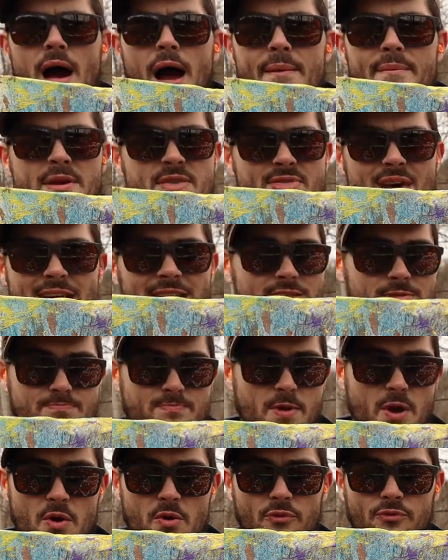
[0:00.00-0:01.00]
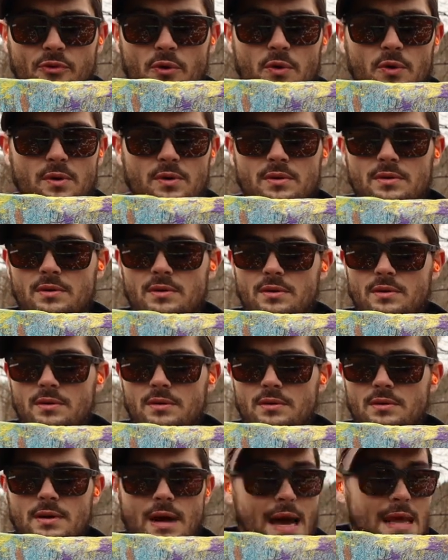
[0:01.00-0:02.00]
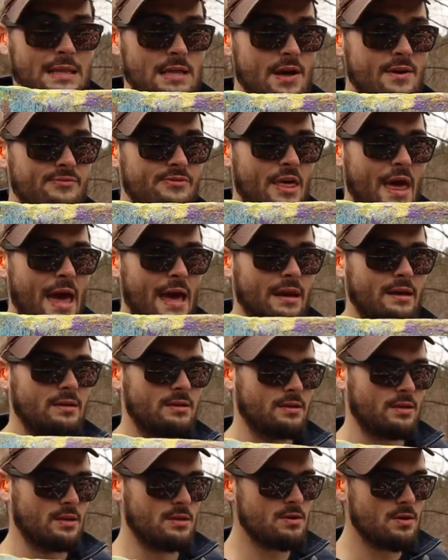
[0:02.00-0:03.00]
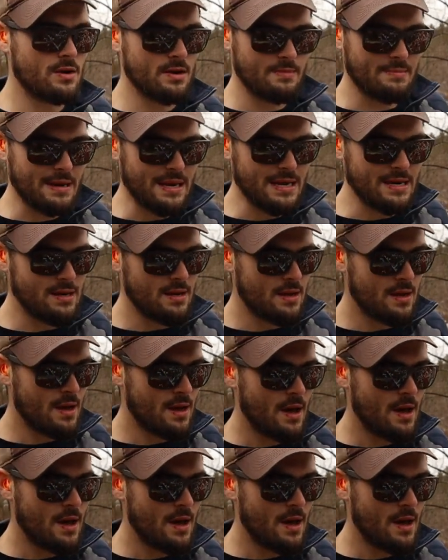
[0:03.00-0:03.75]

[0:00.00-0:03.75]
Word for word: I mean, that's beautiful. I love that. You know what I mean?